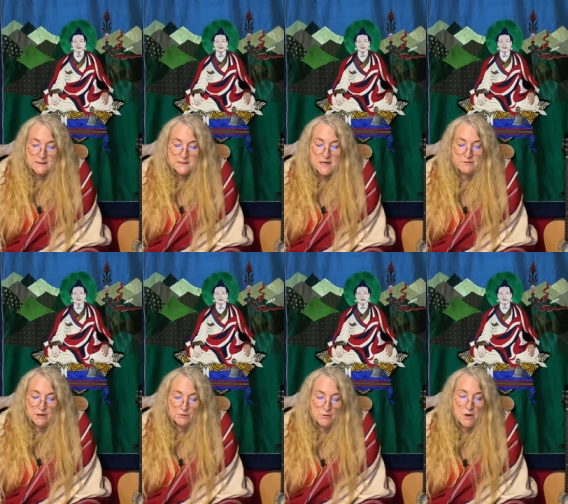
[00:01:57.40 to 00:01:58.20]

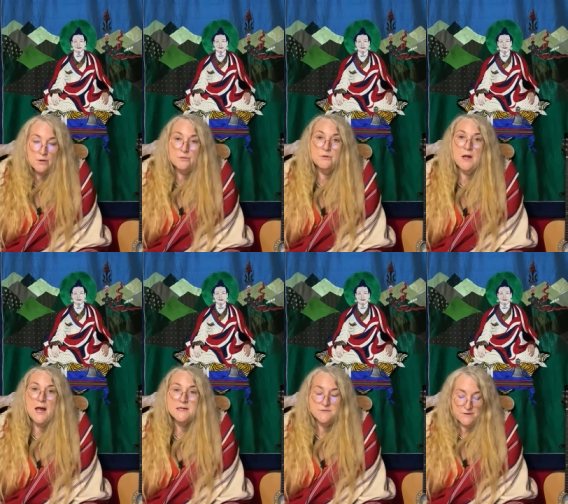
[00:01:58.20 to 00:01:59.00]
Derek Crow,
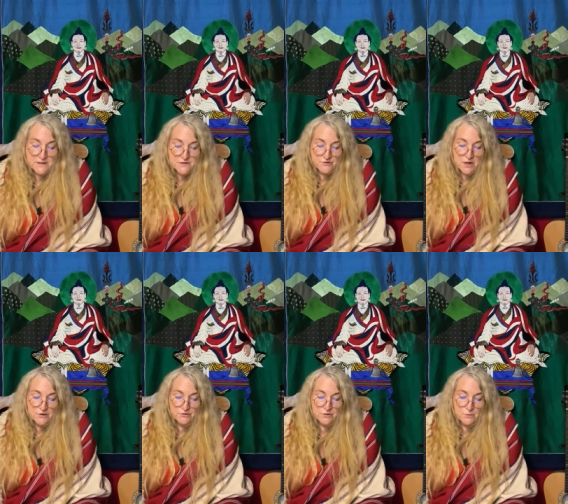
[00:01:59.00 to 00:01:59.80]
the head of
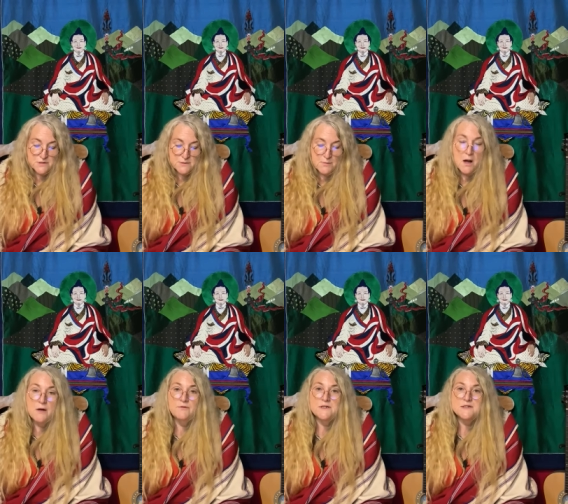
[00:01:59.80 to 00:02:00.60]
illustration, was a
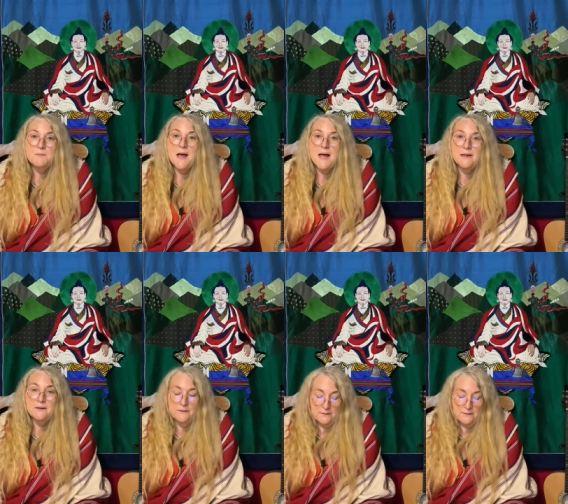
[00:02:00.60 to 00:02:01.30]
marvellous man,